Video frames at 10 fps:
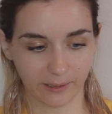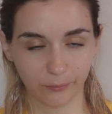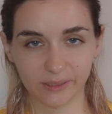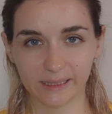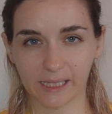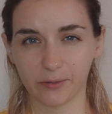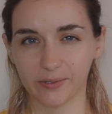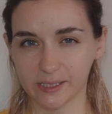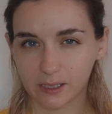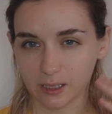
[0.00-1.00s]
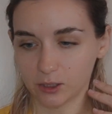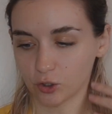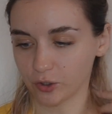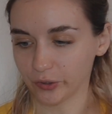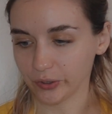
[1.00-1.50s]
I would say we start
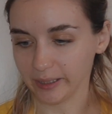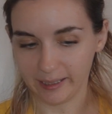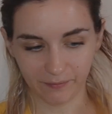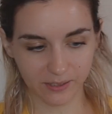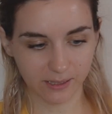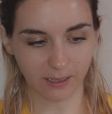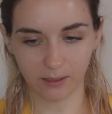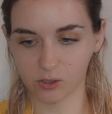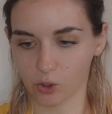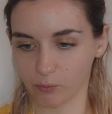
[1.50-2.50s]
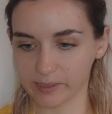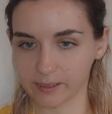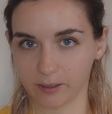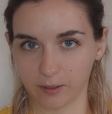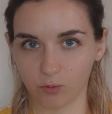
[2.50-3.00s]
on the left side, so we
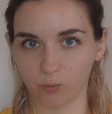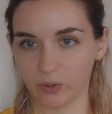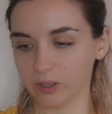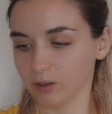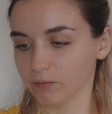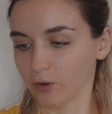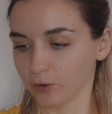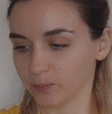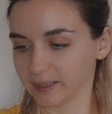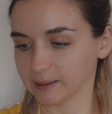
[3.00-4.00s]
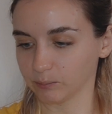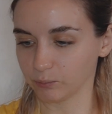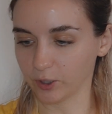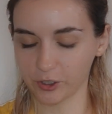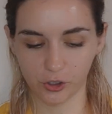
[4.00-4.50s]
start with the volumizing
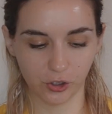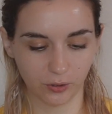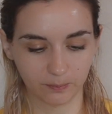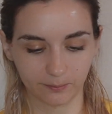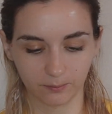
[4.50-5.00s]
brush.